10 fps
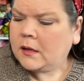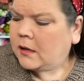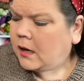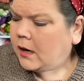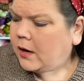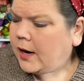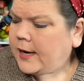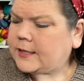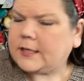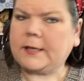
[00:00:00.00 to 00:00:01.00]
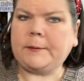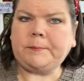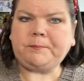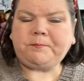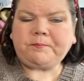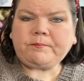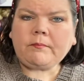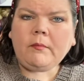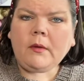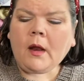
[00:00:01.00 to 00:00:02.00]
All right.
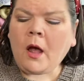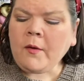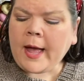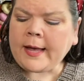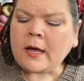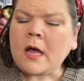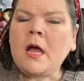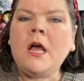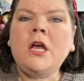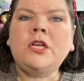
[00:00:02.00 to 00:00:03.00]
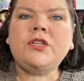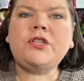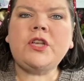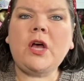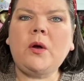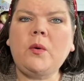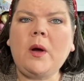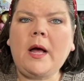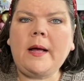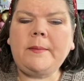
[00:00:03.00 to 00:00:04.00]
Okay. So,
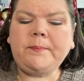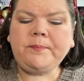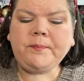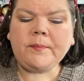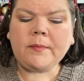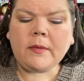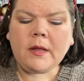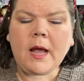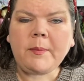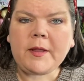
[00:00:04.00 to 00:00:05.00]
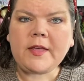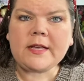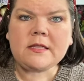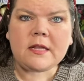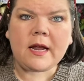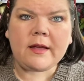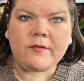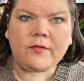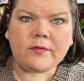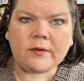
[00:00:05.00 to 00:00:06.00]
a couple of things that
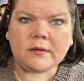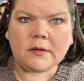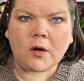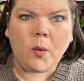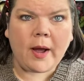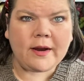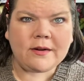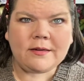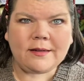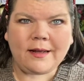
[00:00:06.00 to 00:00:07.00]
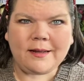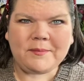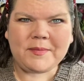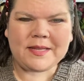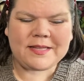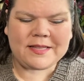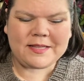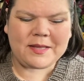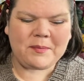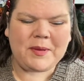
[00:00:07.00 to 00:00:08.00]
I've acquired
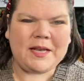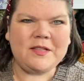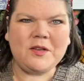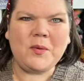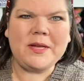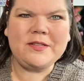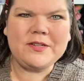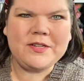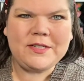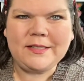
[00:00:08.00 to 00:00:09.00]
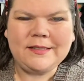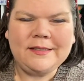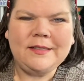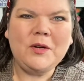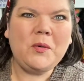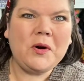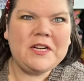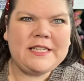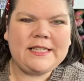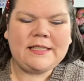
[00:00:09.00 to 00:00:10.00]
since being sequestered,
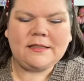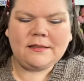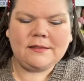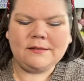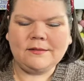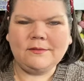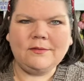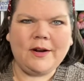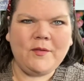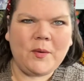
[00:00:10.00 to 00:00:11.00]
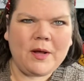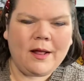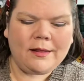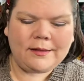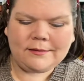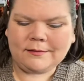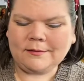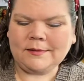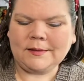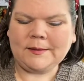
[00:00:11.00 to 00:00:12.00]
quarantined, whatever you want to call it.
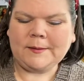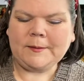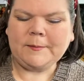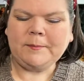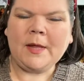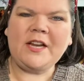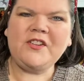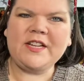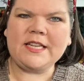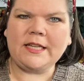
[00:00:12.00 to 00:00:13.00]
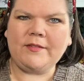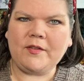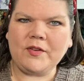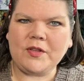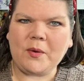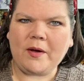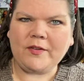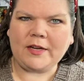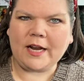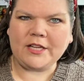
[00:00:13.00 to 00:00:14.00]
I do get to leave every so
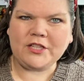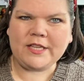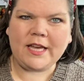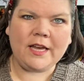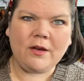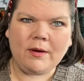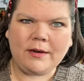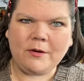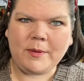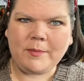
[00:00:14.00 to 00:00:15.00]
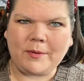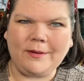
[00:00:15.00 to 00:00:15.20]
often. I just can't go out near people.